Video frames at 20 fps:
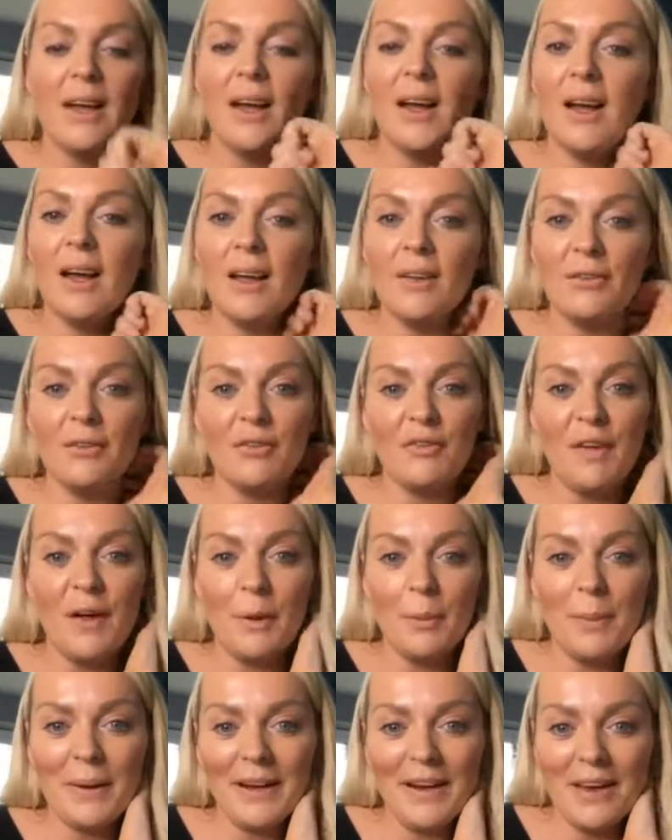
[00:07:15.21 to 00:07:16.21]
They
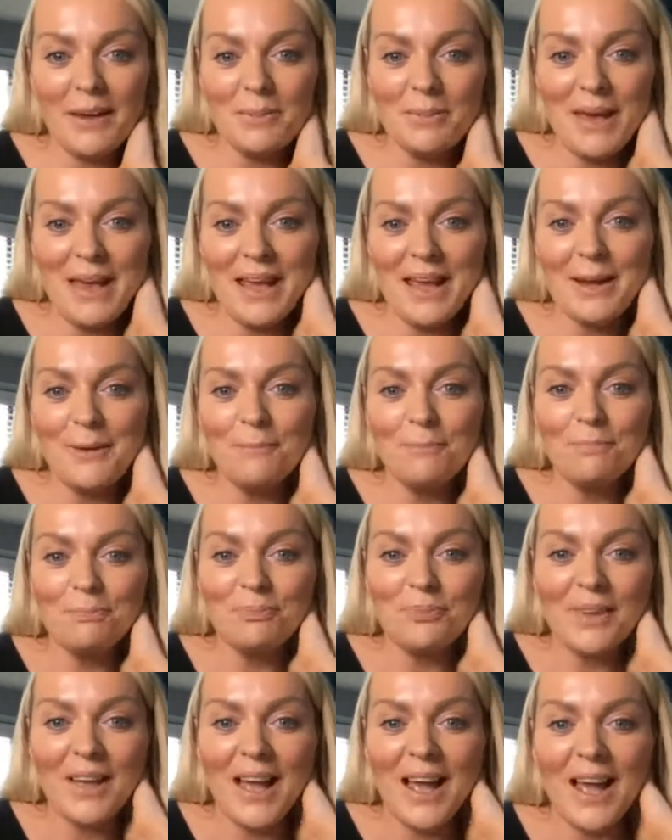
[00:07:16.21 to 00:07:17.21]
felt a bit like me
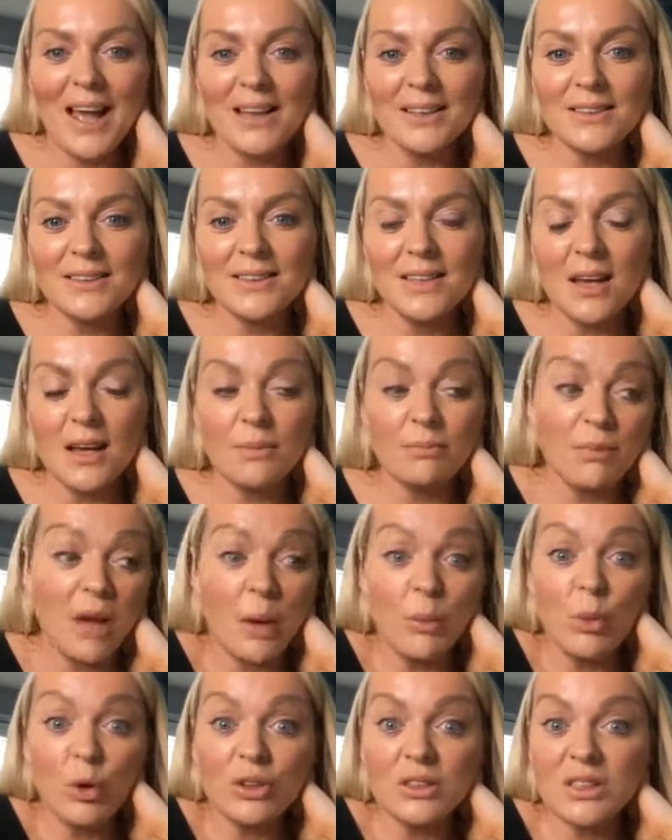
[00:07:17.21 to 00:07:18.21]
and
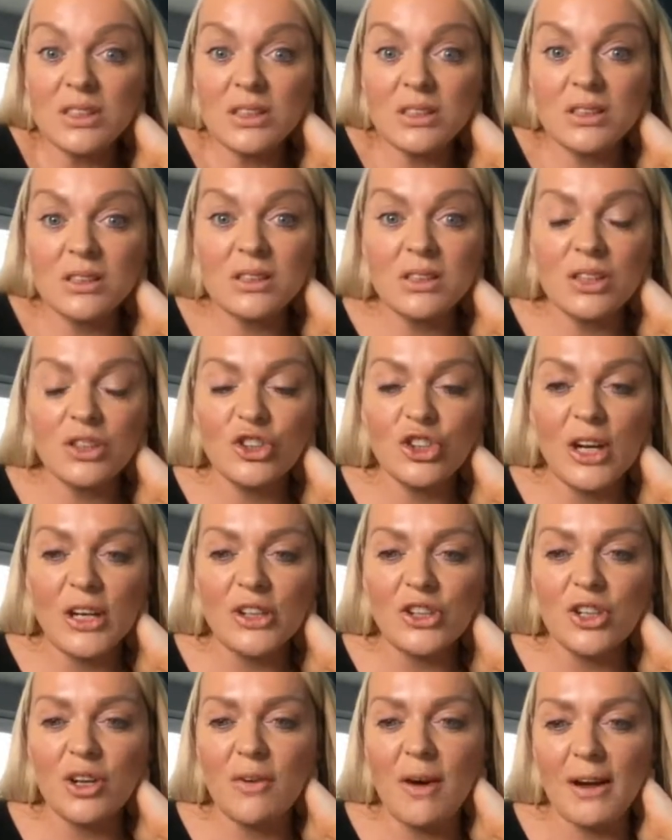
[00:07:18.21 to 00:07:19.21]
wanted to
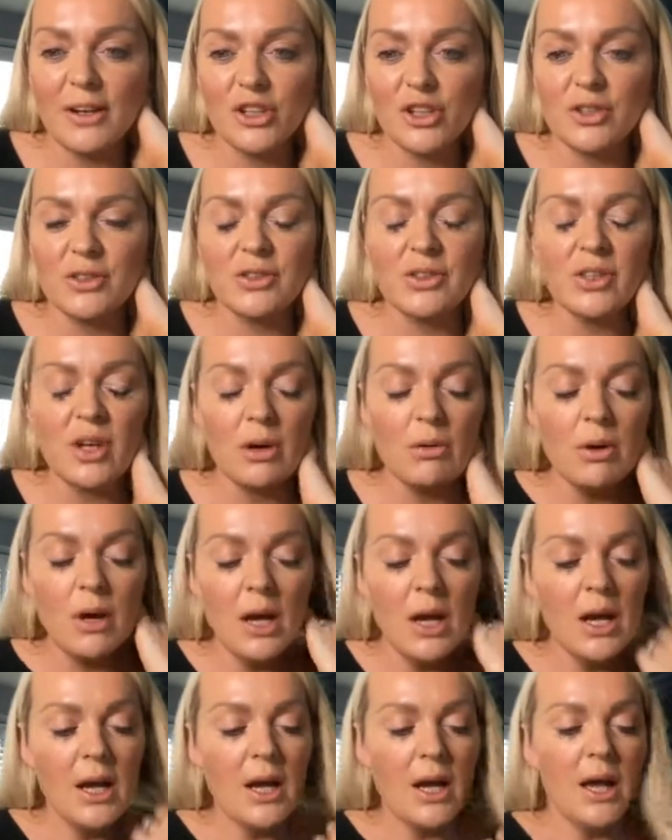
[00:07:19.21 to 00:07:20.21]
change direction. So
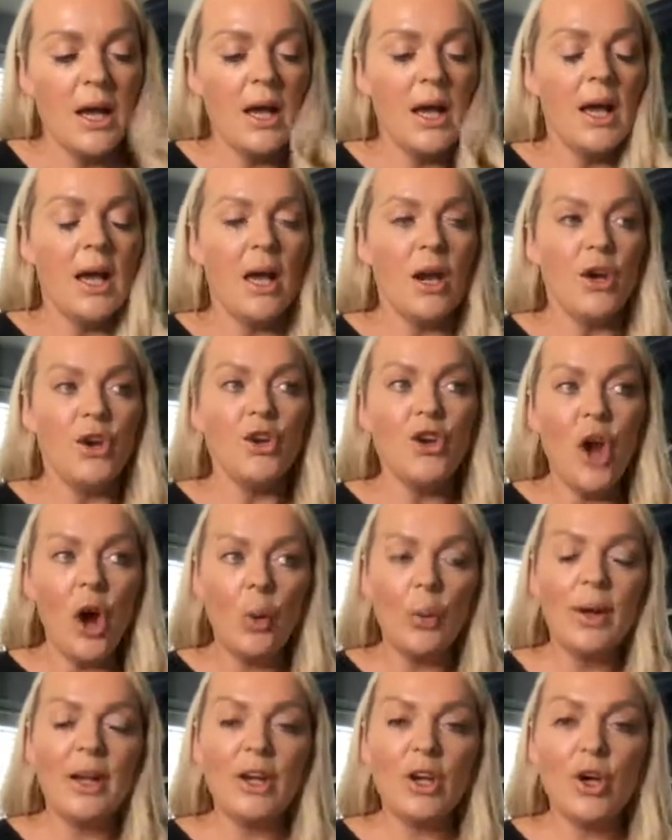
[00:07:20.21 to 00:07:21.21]

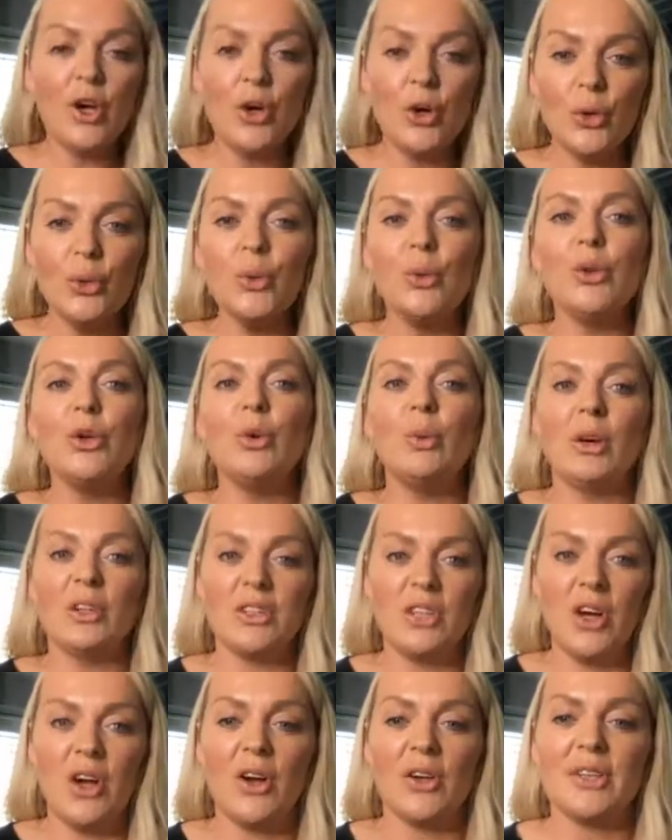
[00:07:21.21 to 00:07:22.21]
knowing who you are
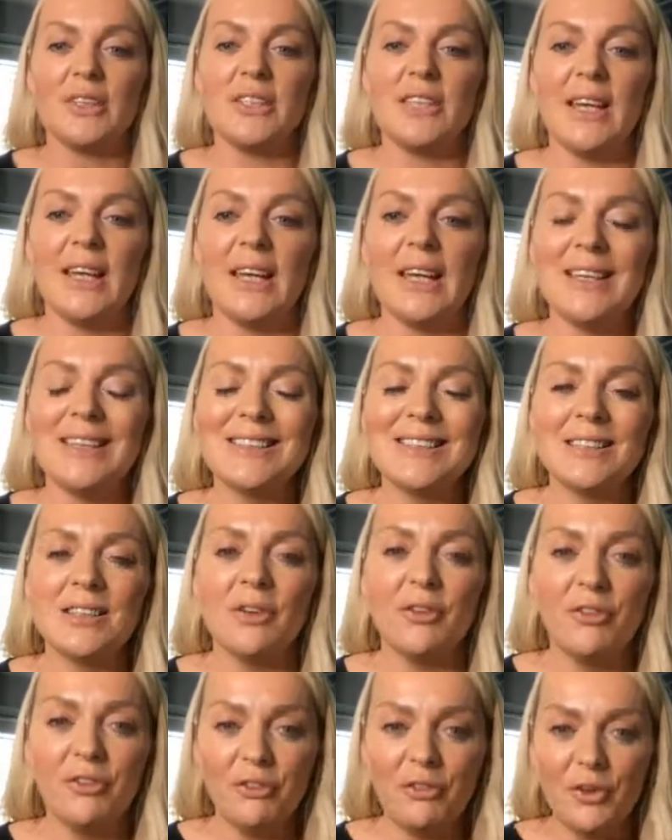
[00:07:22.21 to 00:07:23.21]
targeting is
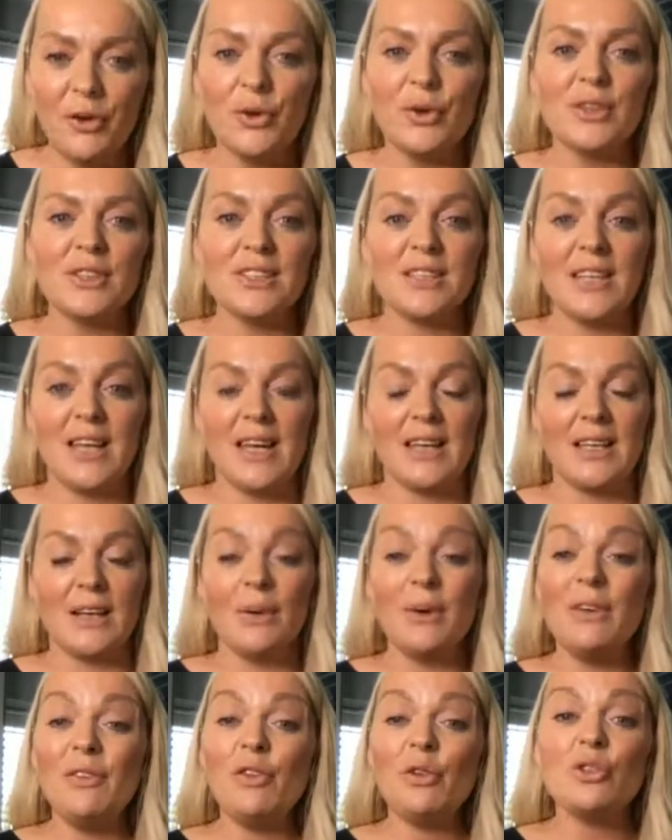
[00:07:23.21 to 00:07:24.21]
the first thing. Now,
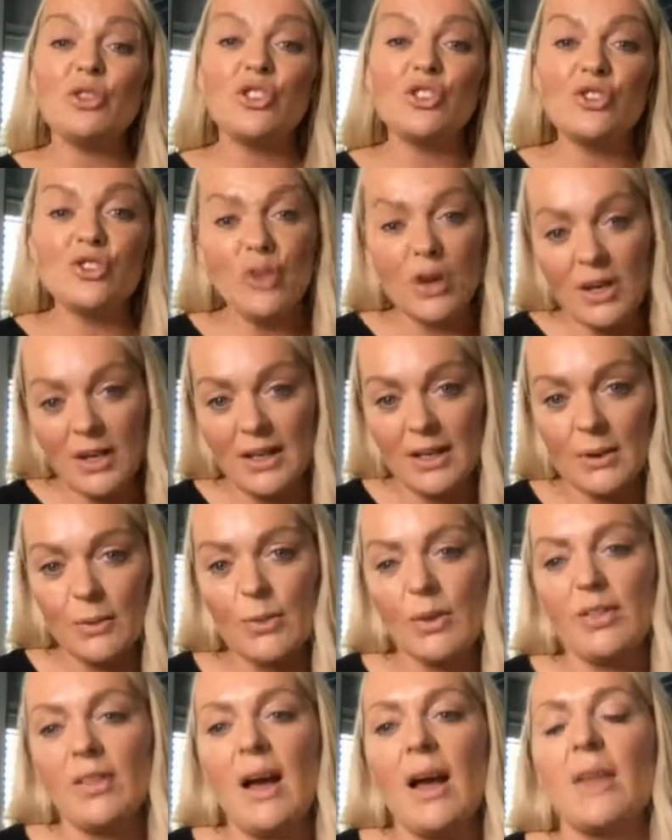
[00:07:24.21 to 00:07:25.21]
if you're struggling
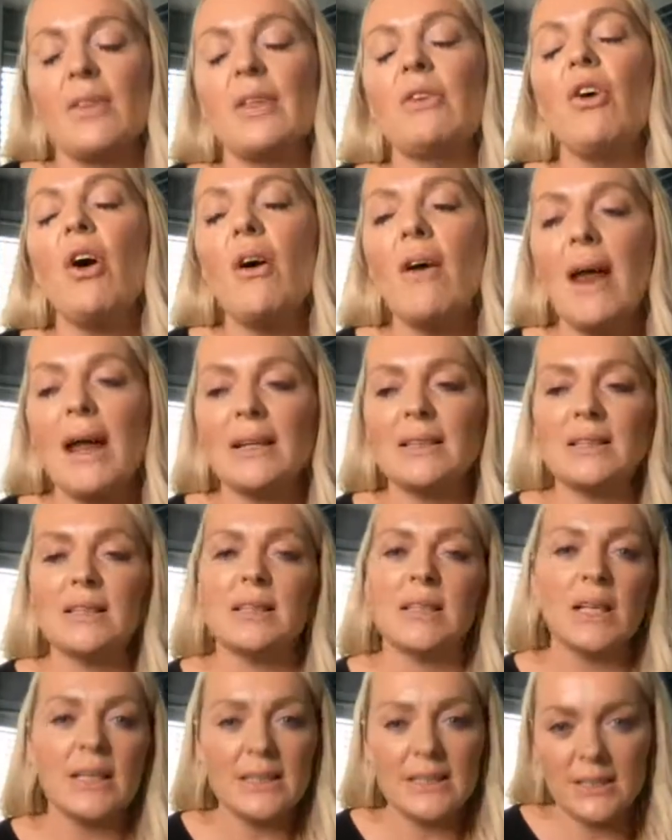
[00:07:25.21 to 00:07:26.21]
with that, there are
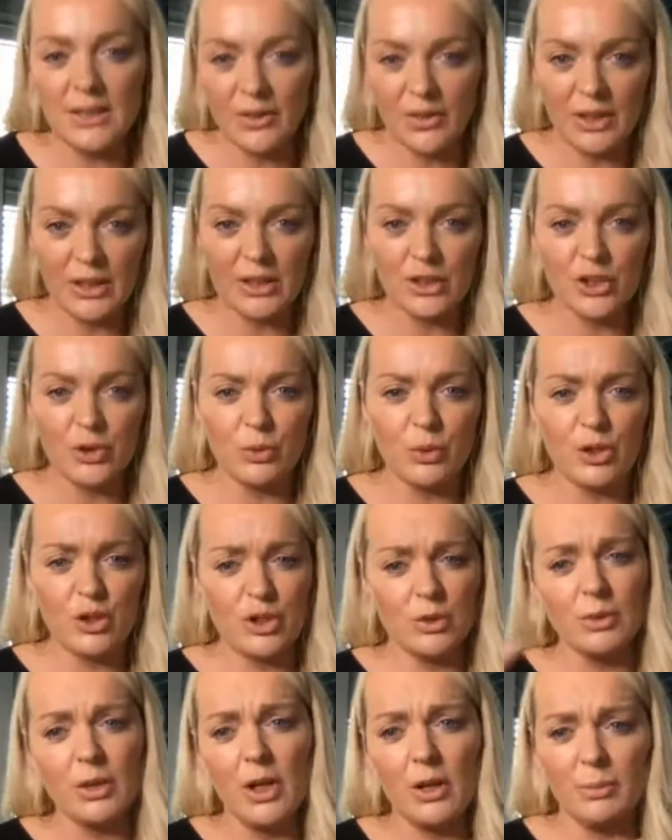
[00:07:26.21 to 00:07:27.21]
exercises and things you can
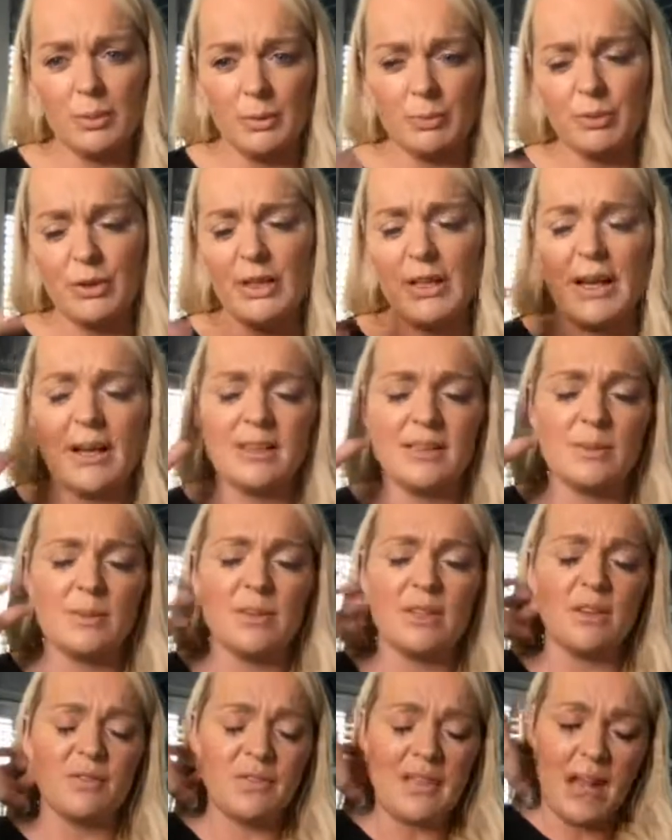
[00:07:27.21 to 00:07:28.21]
do, and I'll be bringing out some
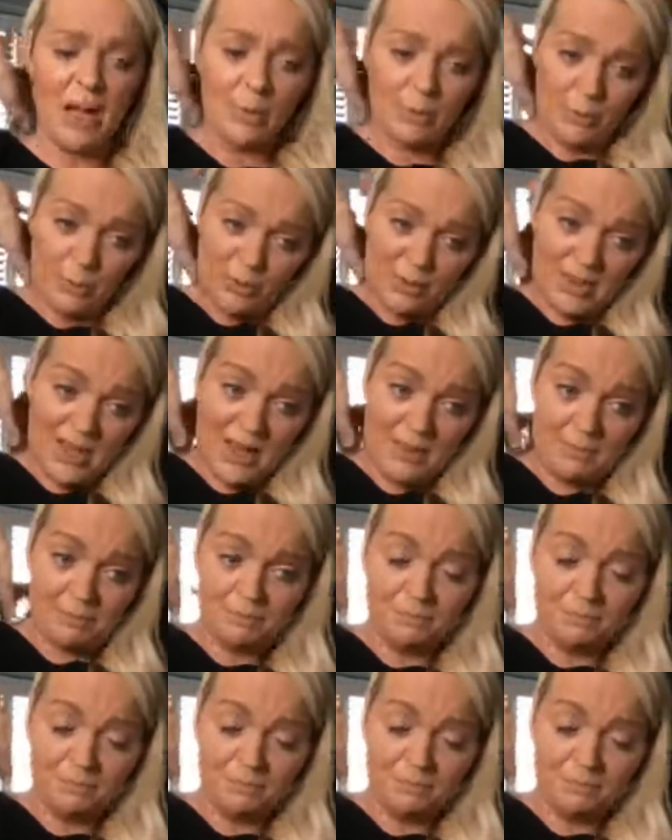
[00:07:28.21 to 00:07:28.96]
stuff to help you with that,